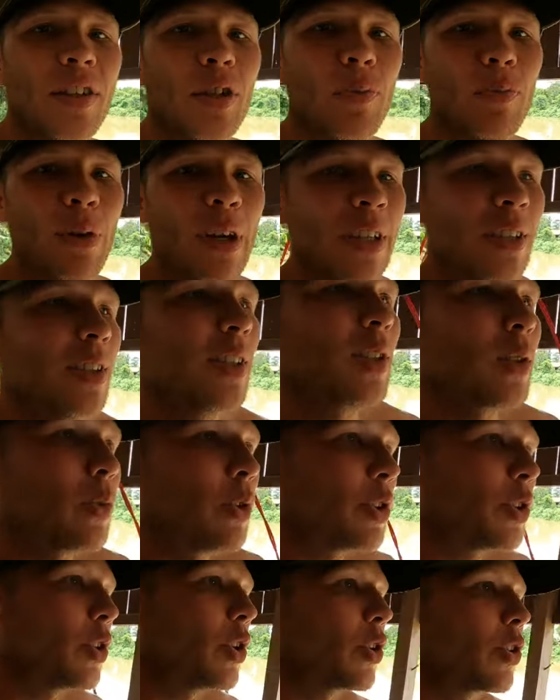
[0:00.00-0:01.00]
The best is
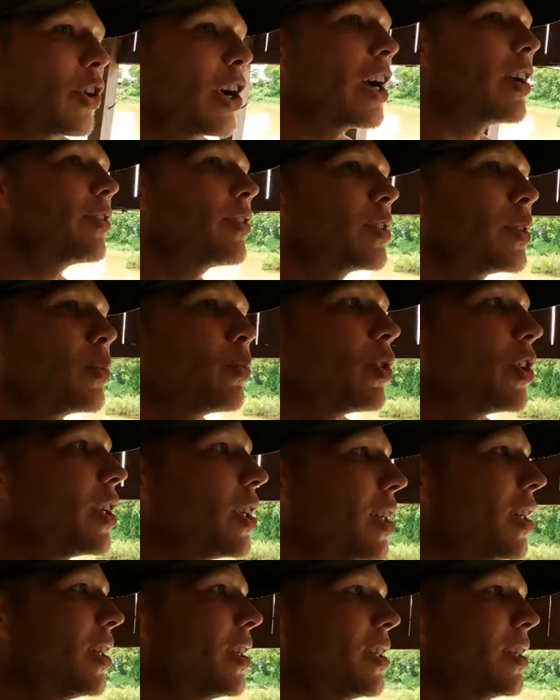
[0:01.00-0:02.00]
when you arrive
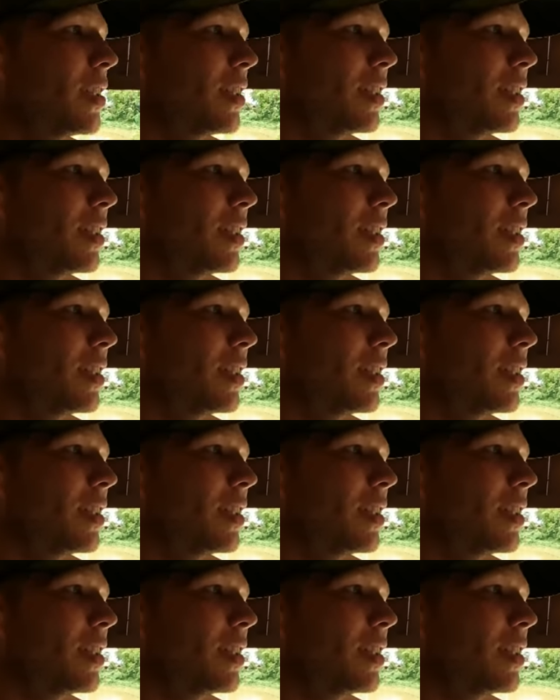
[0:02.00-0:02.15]
somewhere